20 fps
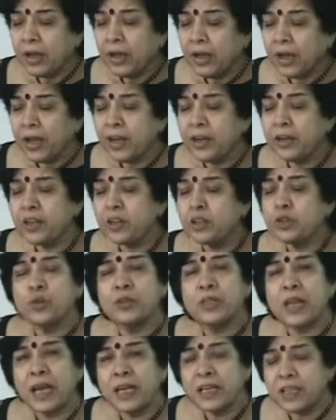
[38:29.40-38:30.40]
Indian
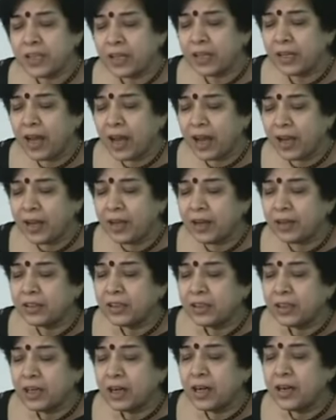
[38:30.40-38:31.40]
society like
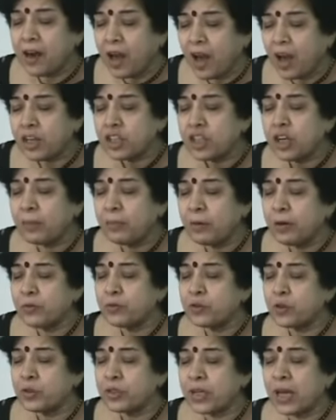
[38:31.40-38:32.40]
a large number of
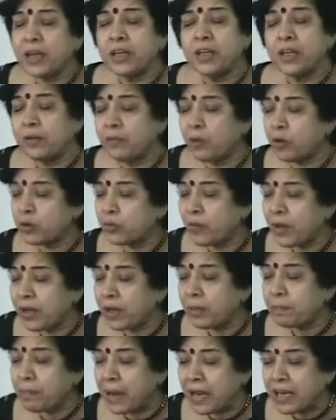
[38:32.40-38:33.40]
society was
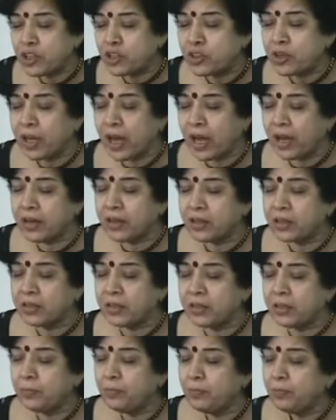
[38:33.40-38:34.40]
very
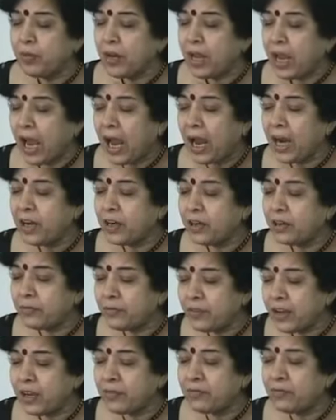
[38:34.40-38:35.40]
patriarchal and
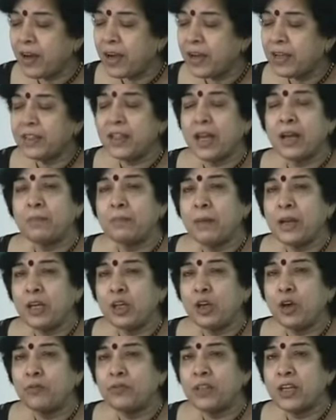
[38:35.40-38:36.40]
we find that
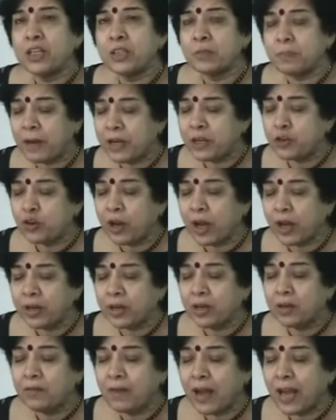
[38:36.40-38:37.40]
many of these
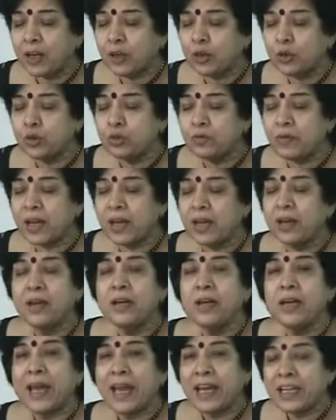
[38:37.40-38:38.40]
patriarchal values were
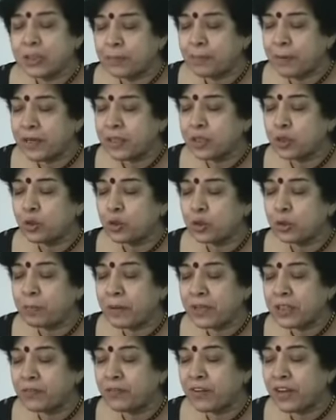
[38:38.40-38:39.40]
expressed through
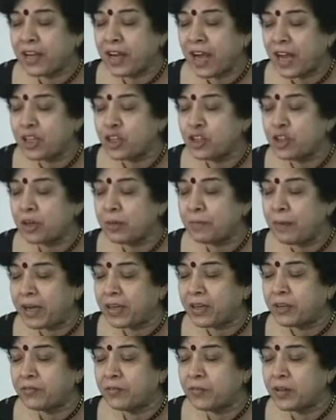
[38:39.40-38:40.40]
specific cultural
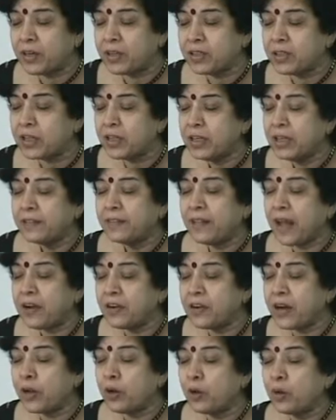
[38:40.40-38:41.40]
metaphors
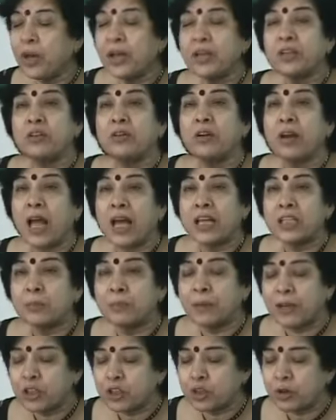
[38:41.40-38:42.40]
that regulated
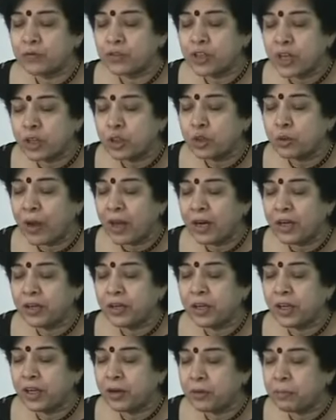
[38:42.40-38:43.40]
aspects of
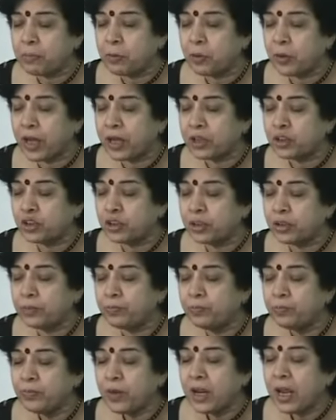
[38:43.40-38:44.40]
sexuality, reproduction,
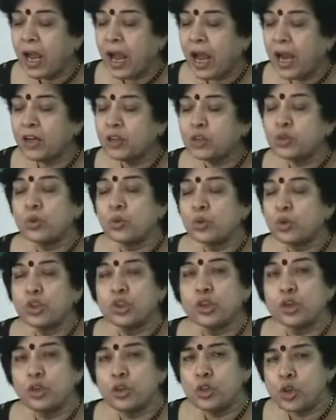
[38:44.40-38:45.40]
and
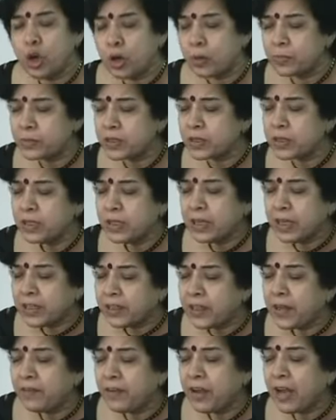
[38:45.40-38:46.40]
social norms.
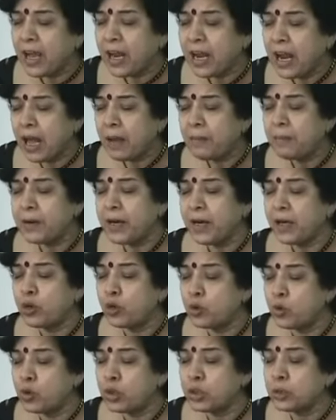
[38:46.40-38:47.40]
They were elaborate
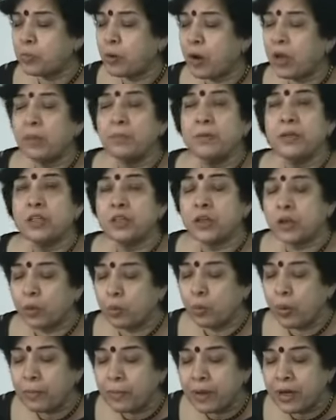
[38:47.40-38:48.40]
rules
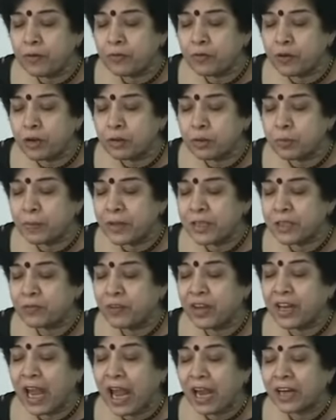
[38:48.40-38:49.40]
prohibiting women from
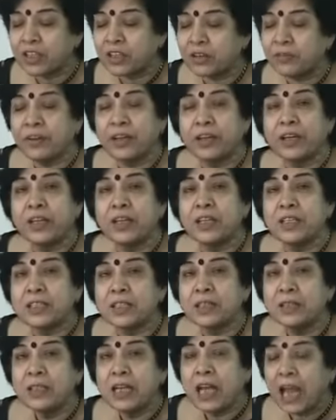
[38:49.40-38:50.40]
specific activities
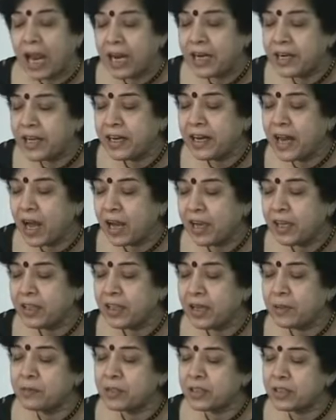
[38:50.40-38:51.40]
and denying
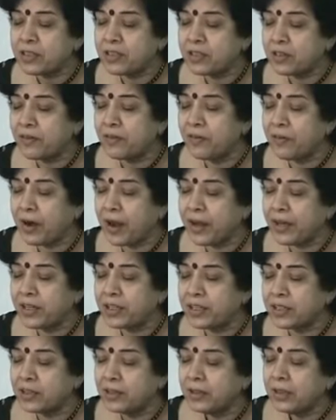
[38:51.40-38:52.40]
them certain
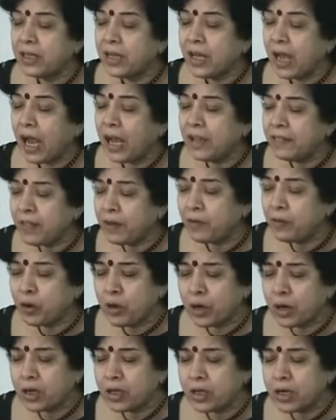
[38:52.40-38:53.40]
rights. And there
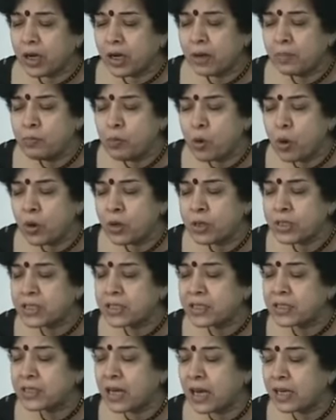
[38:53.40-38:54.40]
were a, a more
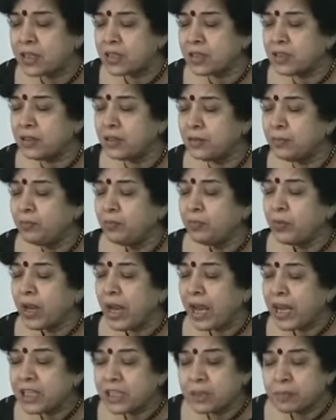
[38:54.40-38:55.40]
subtle
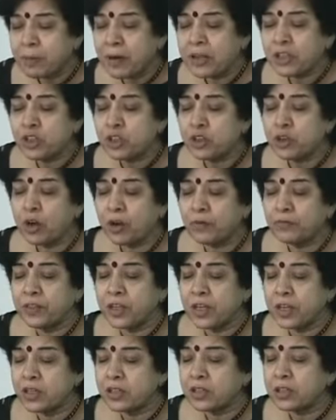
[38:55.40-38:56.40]
expression of
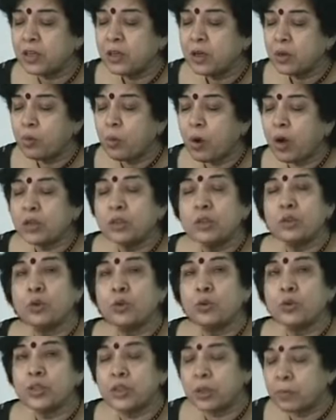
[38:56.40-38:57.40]
this was
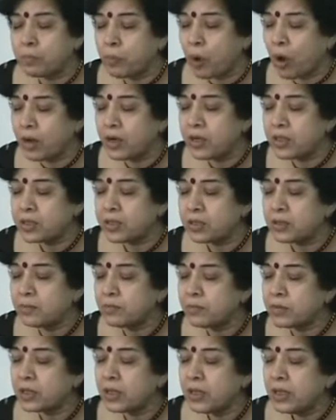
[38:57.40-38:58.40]
through
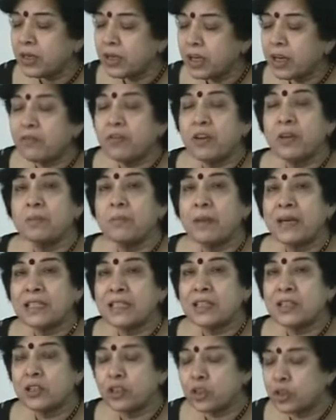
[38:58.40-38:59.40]
symbolisms, giving
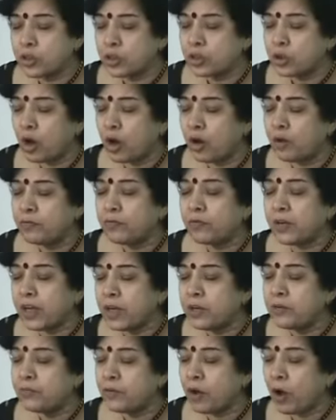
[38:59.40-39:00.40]
messages of
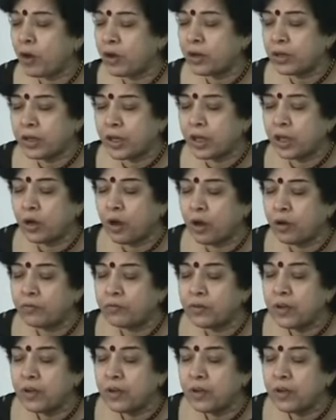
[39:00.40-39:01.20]
inferiority of